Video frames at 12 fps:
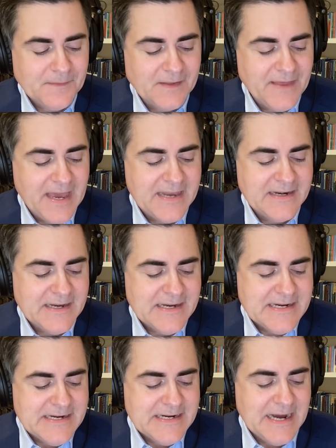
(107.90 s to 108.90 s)
that
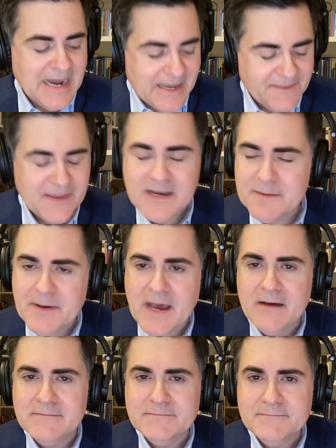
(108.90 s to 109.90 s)
I think
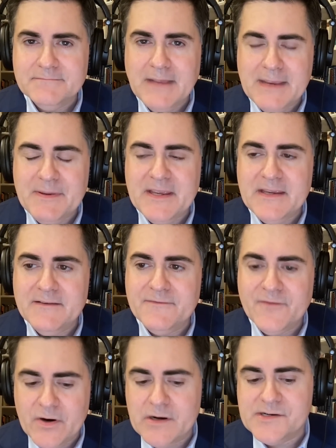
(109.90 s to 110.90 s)
about maybe
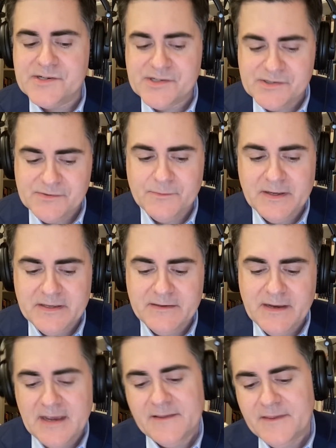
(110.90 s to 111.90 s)
first
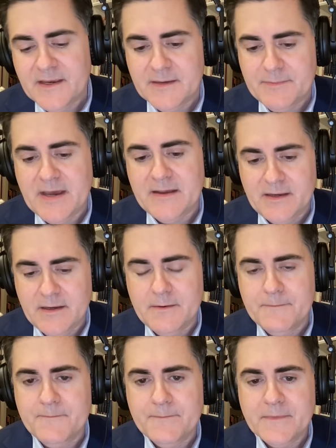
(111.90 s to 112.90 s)
when I think about
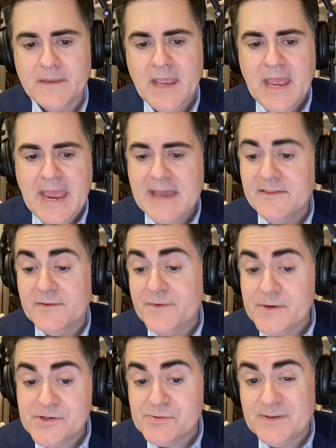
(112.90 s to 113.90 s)
him. And the
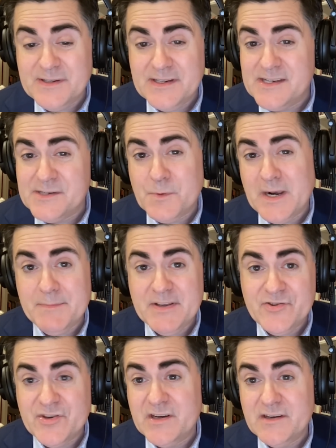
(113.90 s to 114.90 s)
first one is what I
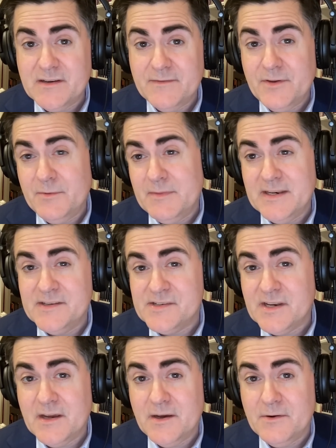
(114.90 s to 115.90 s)
mentioned a few minutes
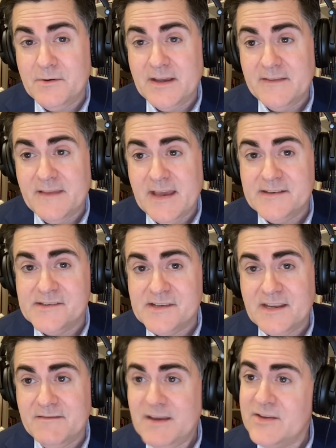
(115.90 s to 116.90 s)
ago, and that's
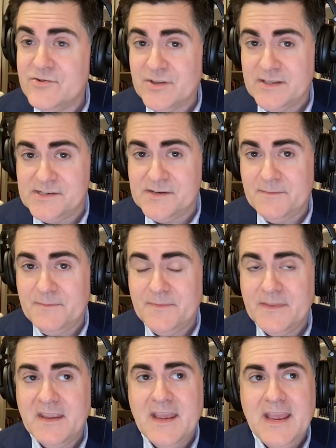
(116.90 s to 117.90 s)
evangelism.
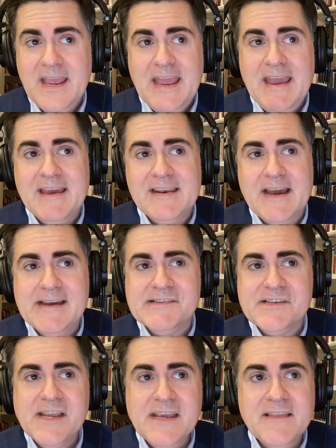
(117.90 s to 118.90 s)
And I
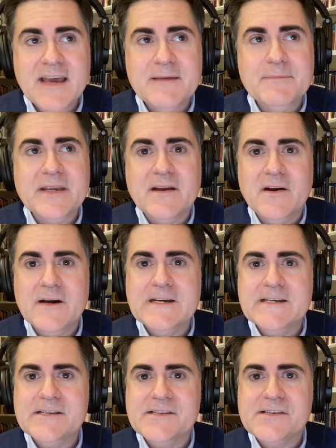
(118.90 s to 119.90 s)
say that
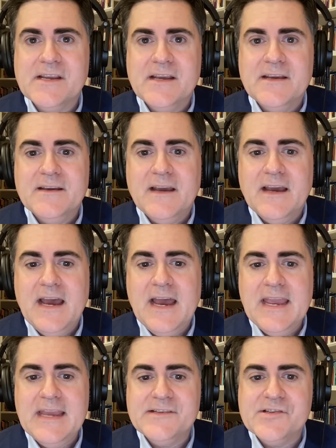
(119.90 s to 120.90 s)
because I
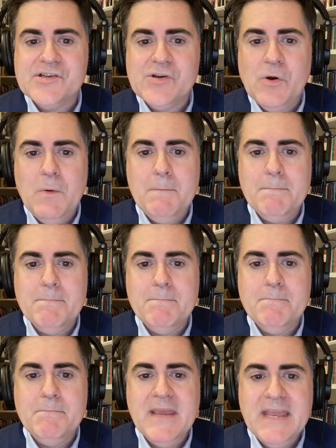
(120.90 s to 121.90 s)
had so
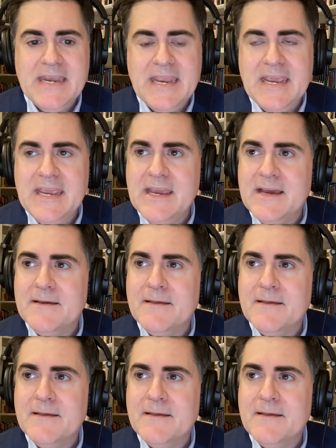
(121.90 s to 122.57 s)
many